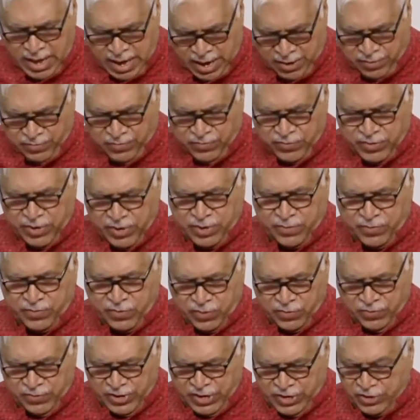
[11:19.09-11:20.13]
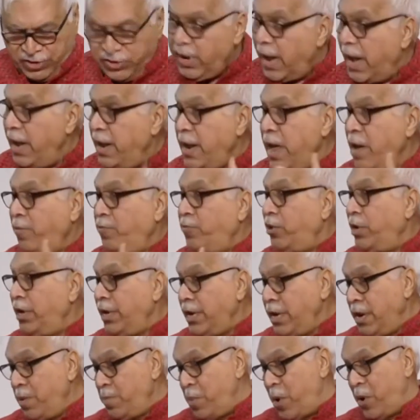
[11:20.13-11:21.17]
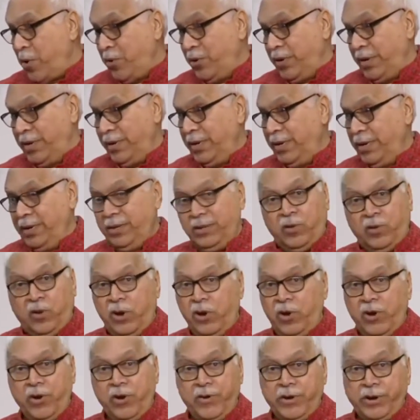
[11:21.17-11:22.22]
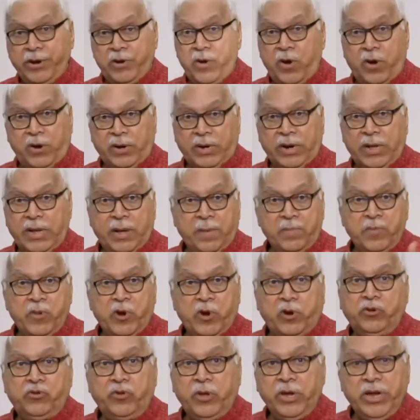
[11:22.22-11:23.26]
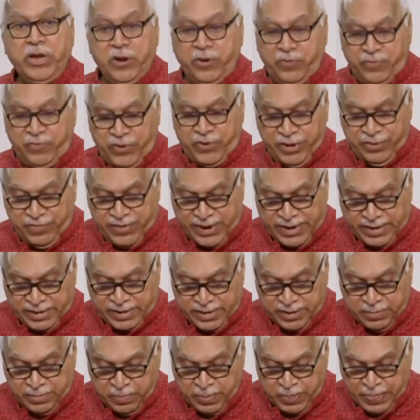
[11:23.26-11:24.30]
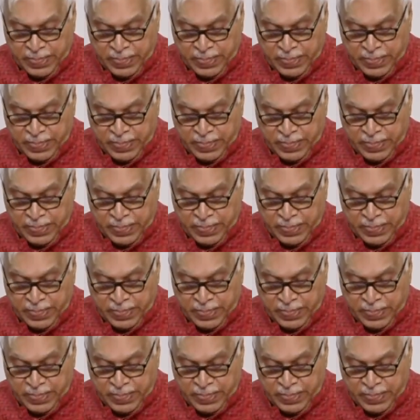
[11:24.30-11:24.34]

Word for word: And uh, for which, and I've written about it. It's all on record, not saying it for effect.